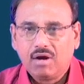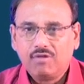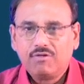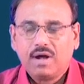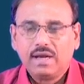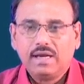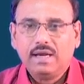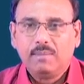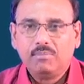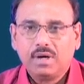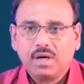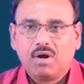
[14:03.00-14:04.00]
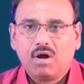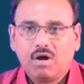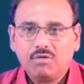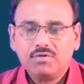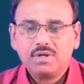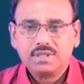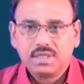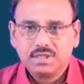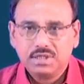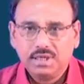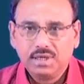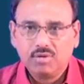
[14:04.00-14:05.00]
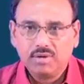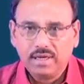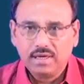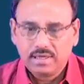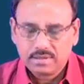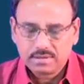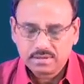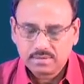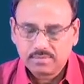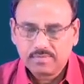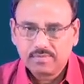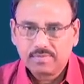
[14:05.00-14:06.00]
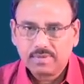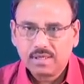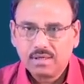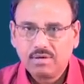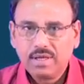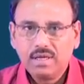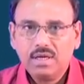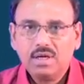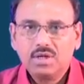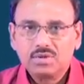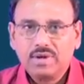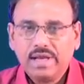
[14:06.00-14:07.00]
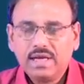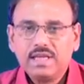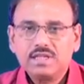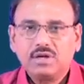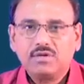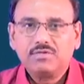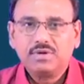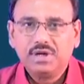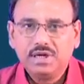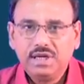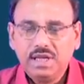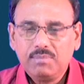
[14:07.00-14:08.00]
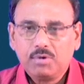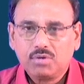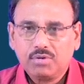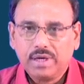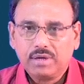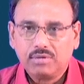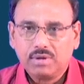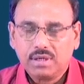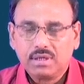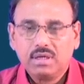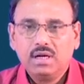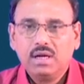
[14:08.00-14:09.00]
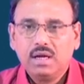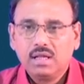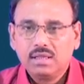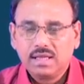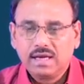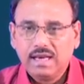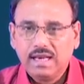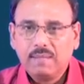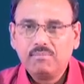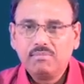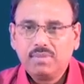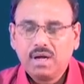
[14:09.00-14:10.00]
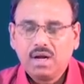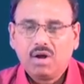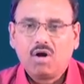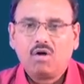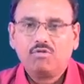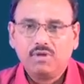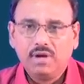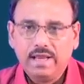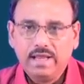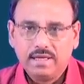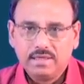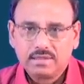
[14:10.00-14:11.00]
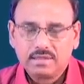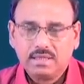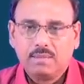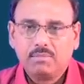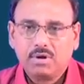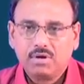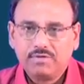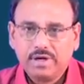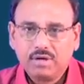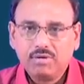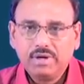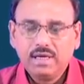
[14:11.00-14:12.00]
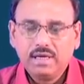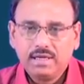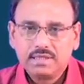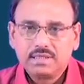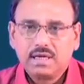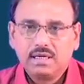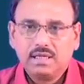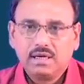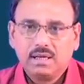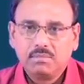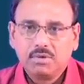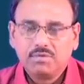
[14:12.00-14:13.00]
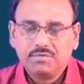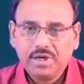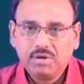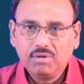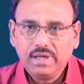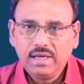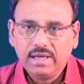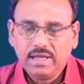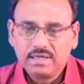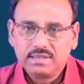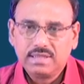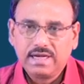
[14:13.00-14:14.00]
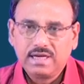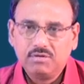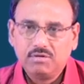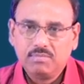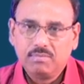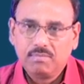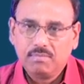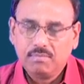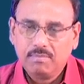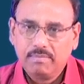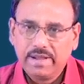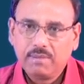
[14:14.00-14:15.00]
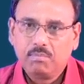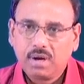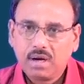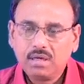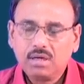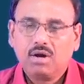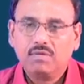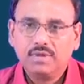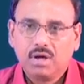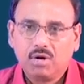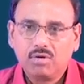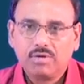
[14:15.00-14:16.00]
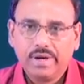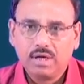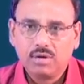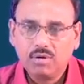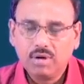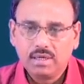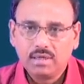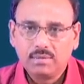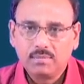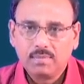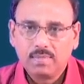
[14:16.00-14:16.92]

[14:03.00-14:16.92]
of a number of such decoding layers. Okay. So, in case of deep autoencoder, the number of layers, number of encoding layers and the number of decoding layers that you make part of the autoencoder,